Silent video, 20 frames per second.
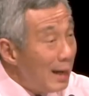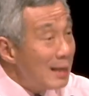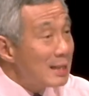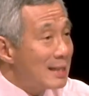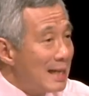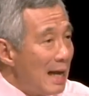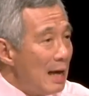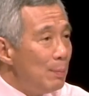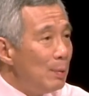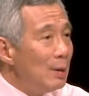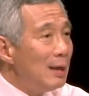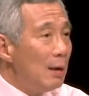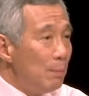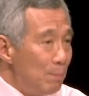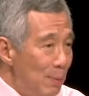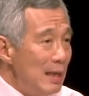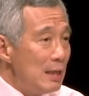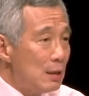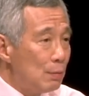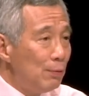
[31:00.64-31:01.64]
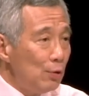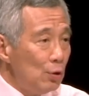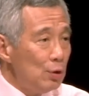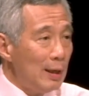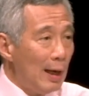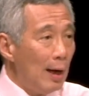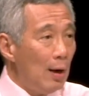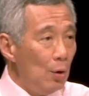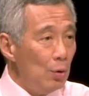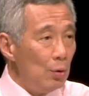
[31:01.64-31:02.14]
We are stable and peaceful
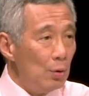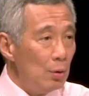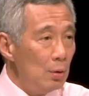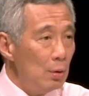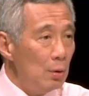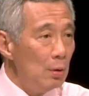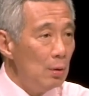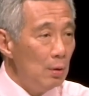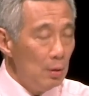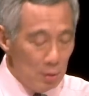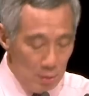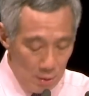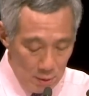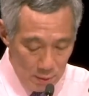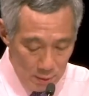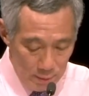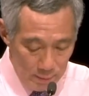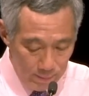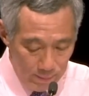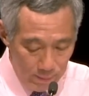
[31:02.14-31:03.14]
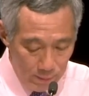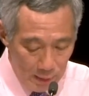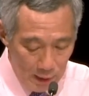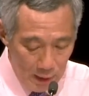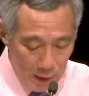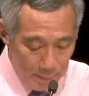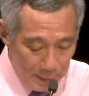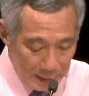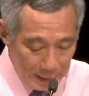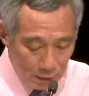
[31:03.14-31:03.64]
now,
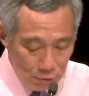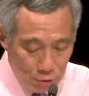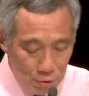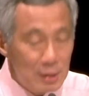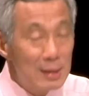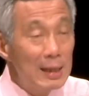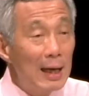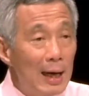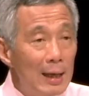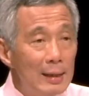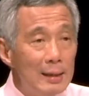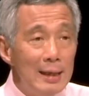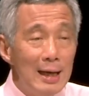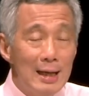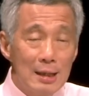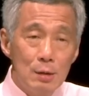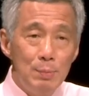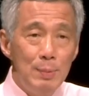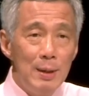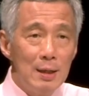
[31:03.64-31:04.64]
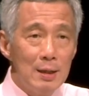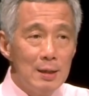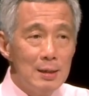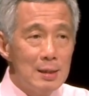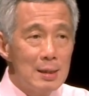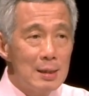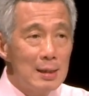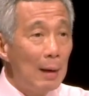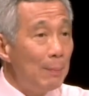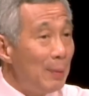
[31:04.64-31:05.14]
but our society
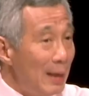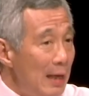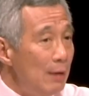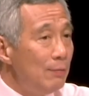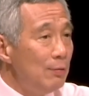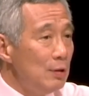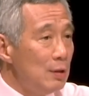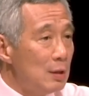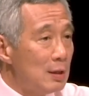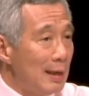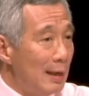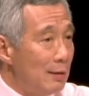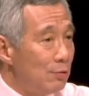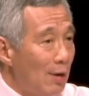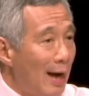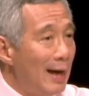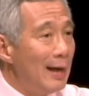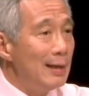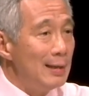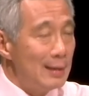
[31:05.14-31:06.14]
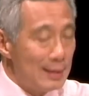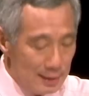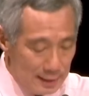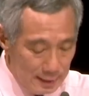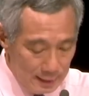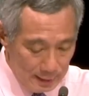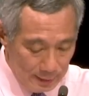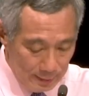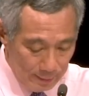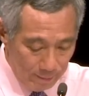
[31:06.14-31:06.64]
experienced upheavals and
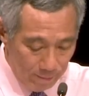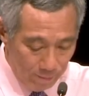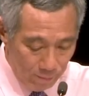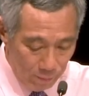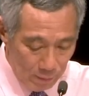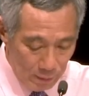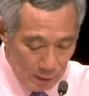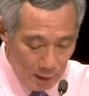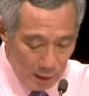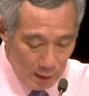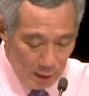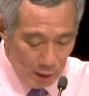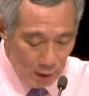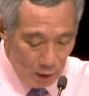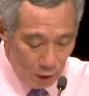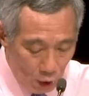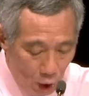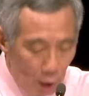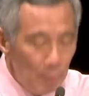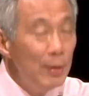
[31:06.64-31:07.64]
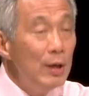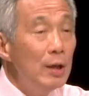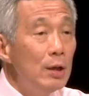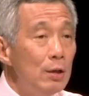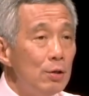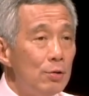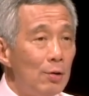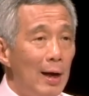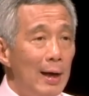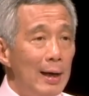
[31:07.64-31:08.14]
riots,
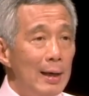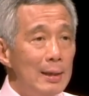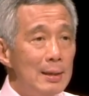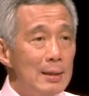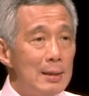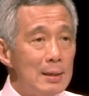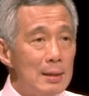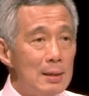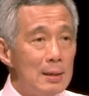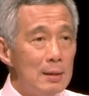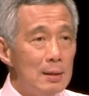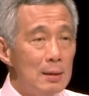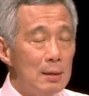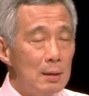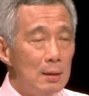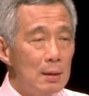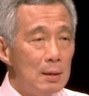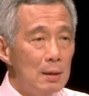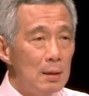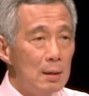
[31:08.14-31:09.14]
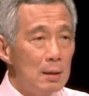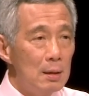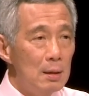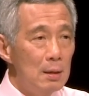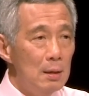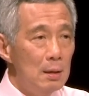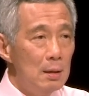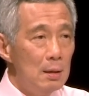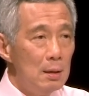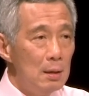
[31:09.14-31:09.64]
communal riots,
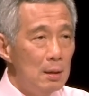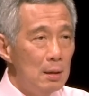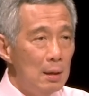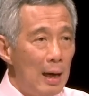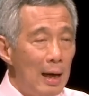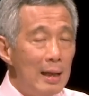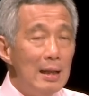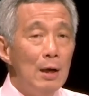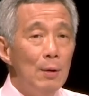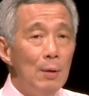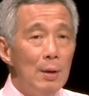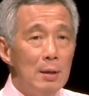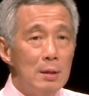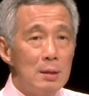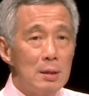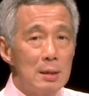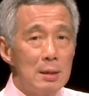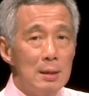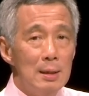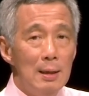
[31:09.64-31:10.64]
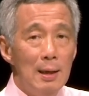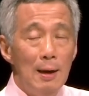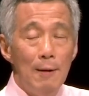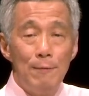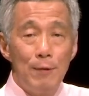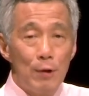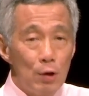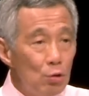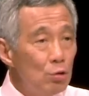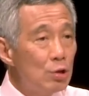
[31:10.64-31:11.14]
and there was a
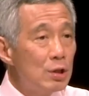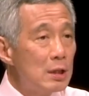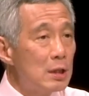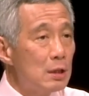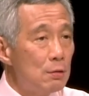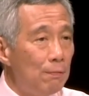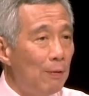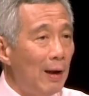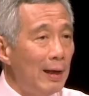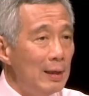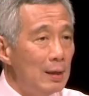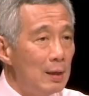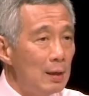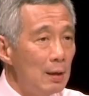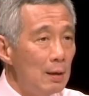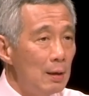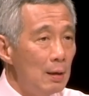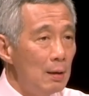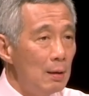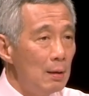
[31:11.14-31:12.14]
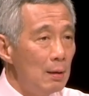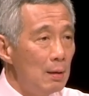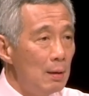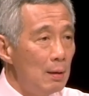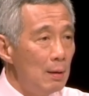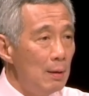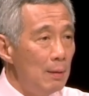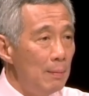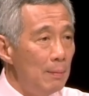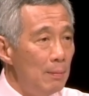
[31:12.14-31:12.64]
ferocious fight
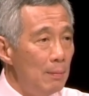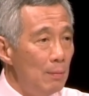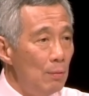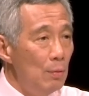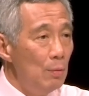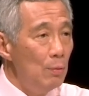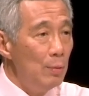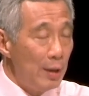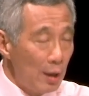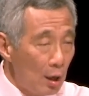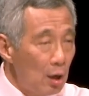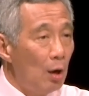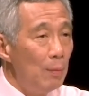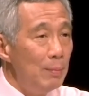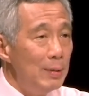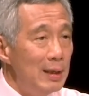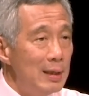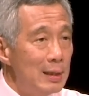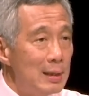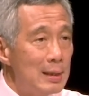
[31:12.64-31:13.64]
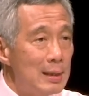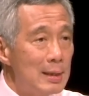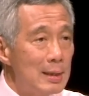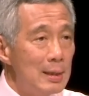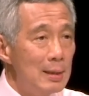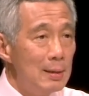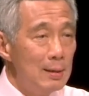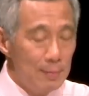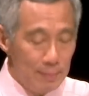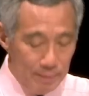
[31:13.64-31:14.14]
with the
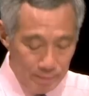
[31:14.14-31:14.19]
communists.